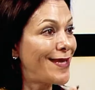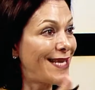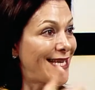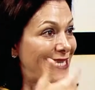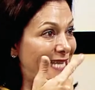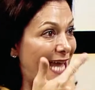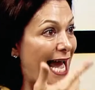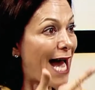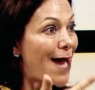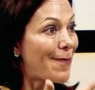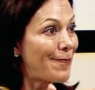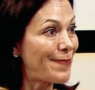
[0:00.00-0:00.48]
and
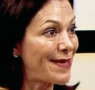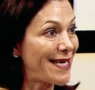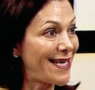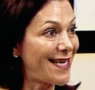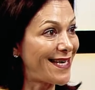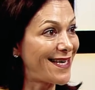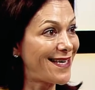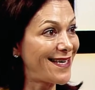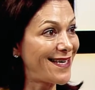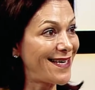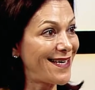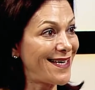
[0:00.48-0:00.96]
happy.
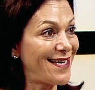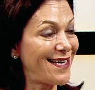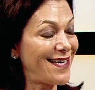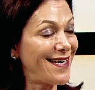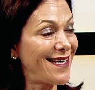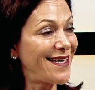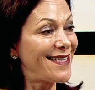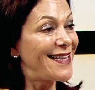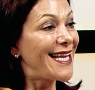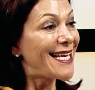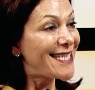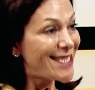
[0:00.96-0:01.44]

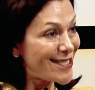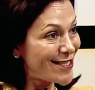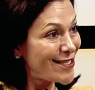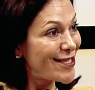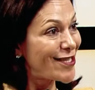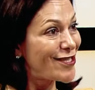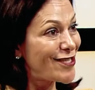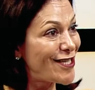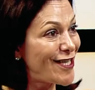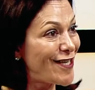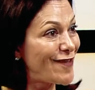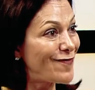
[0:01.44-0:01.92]
That's an
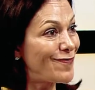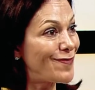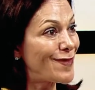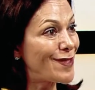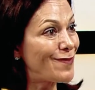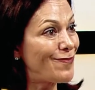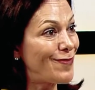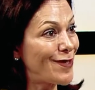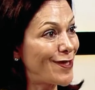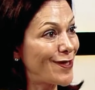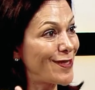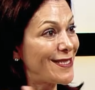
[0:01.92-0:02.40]

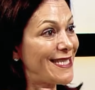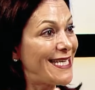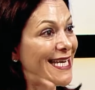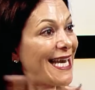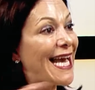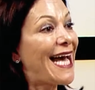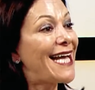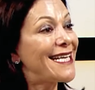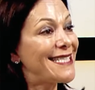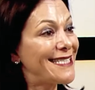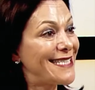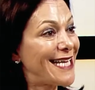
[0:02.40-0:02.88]
achievement because he
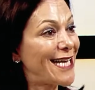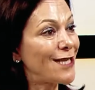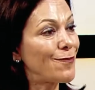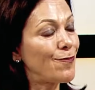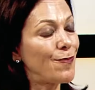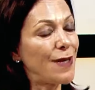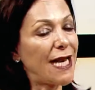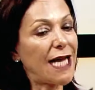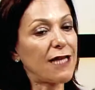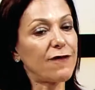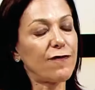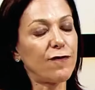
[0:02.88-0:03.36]
has that
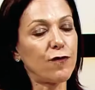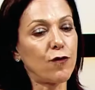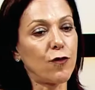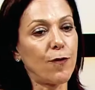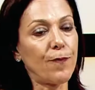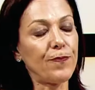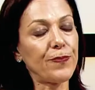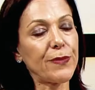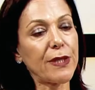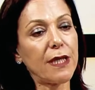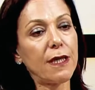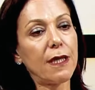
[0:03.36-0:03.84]

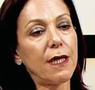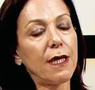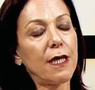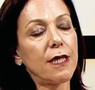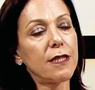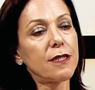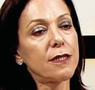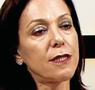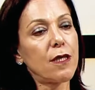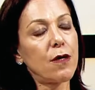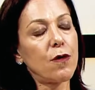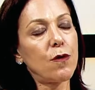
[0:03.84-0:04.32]
platform.
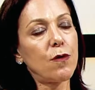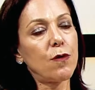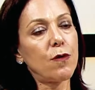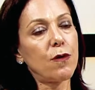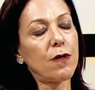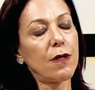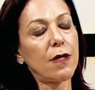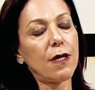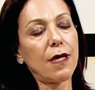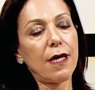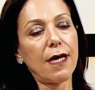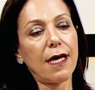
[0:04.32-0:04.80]
So
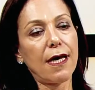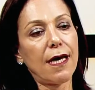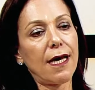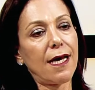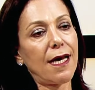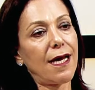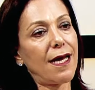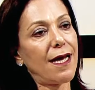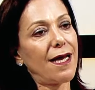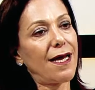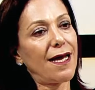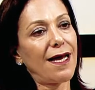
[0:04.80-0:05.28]

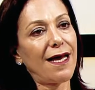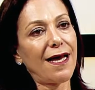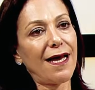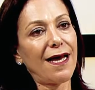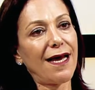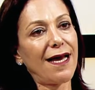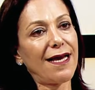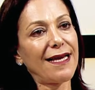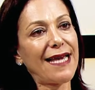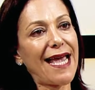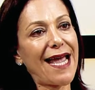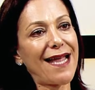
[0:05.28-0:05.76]

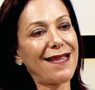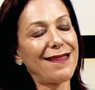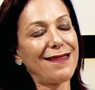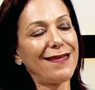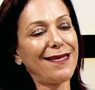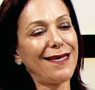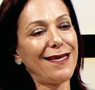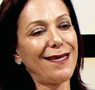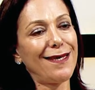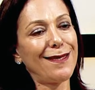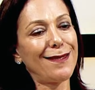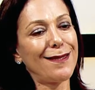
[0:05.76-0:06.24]
again,
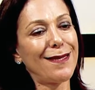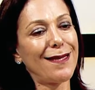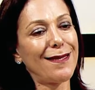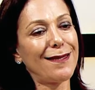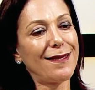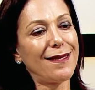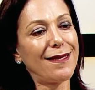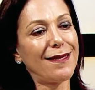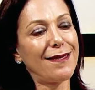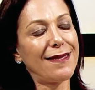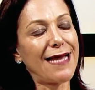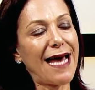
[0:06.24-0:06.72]

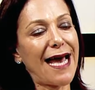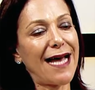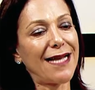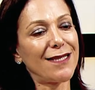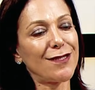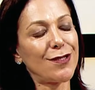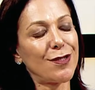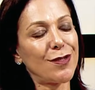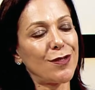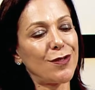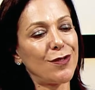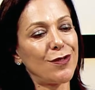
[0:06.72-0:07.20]
the
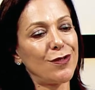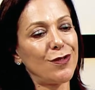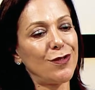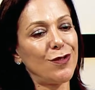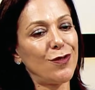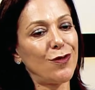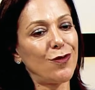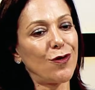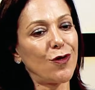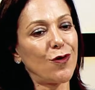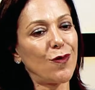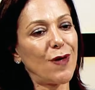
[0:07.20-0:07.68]
answer to
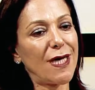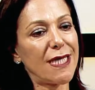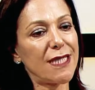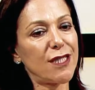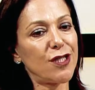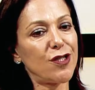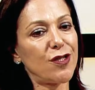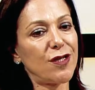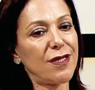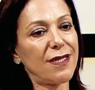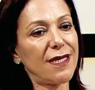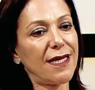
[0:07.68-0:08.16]
your
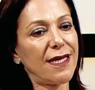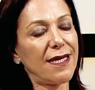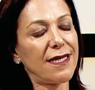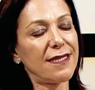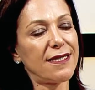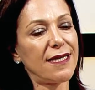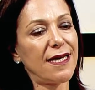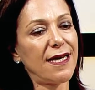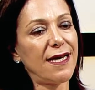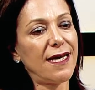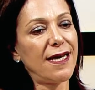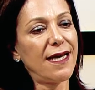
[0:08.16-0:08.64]
question is,
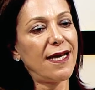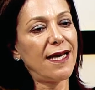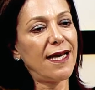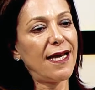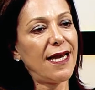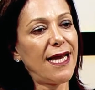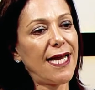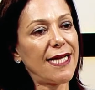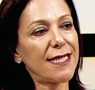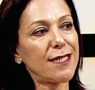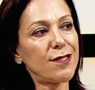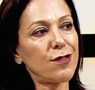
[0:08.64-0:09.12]

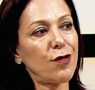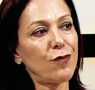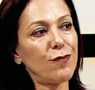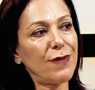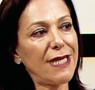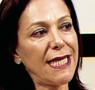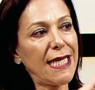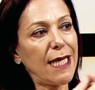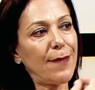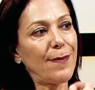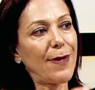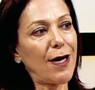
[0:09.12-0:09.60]
it's not
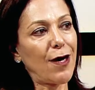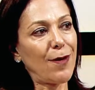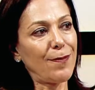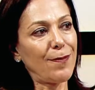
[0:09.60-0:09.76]
really about